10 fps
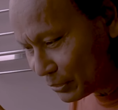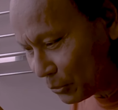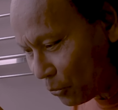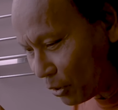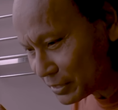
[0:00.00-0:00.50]

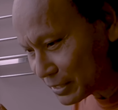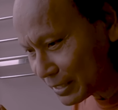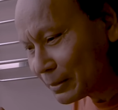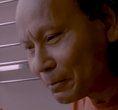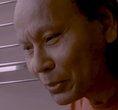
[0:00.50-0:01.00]
you walked
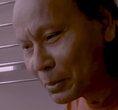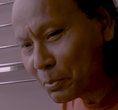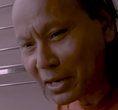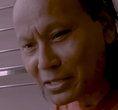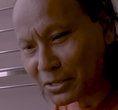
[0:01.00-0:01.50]
in,
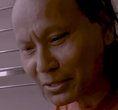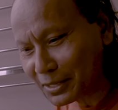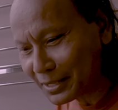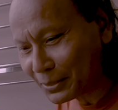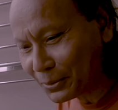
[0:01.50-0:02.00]
depends
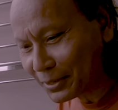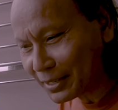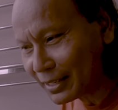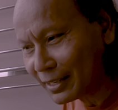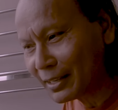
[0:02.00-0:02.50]
on
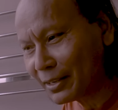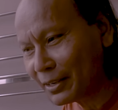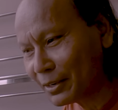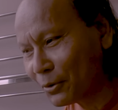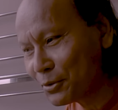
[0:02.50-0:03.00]

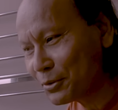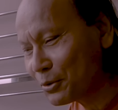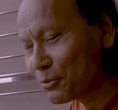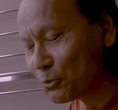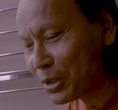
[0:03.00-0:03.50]

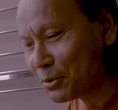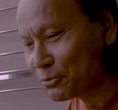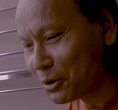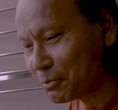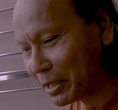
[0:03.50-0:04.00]
where
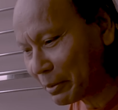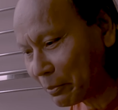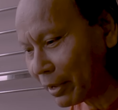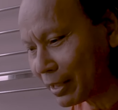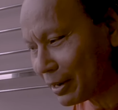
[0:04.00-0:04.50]
you're from,
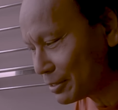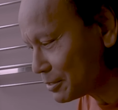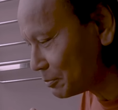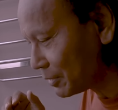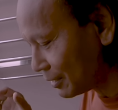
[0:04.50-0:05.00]
like me,
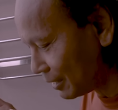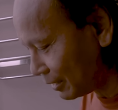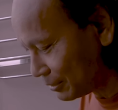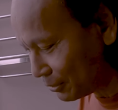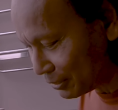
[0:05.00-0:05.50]
something
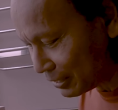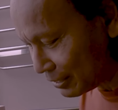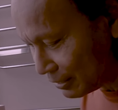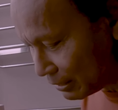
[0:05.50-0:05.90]
like Phnom